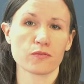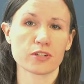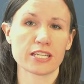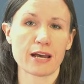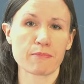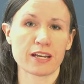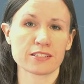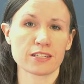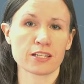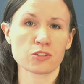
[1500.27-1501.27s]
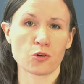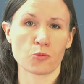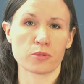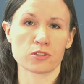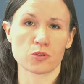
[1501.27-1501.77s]
for TAPAS as
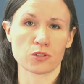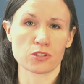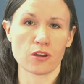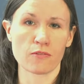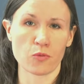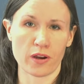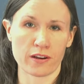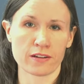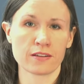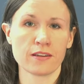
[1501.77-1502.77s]
open source software.